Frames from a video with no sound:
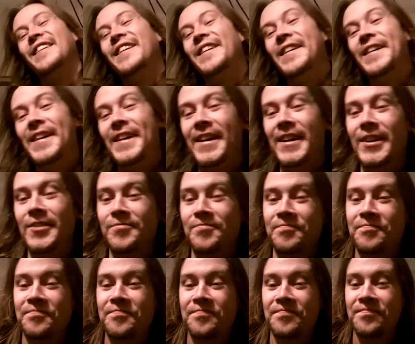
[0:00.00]

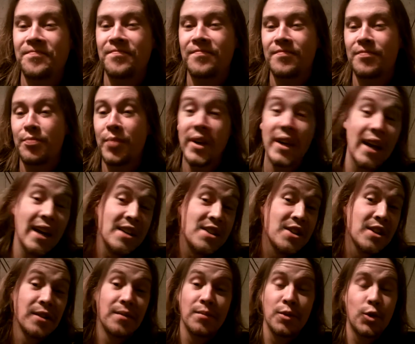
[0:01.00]
But yeah,
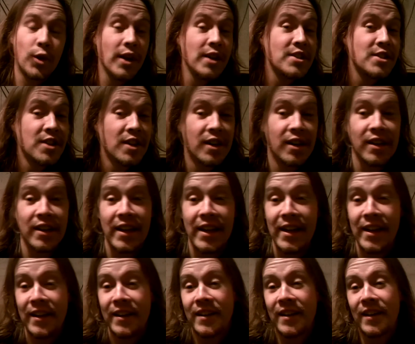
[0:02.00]
still great song,
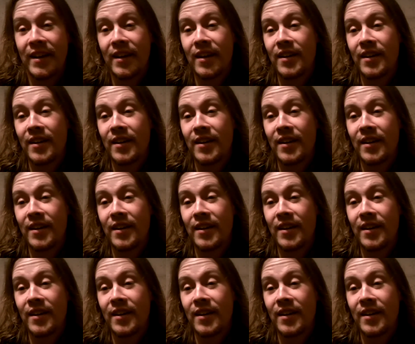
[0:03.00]
and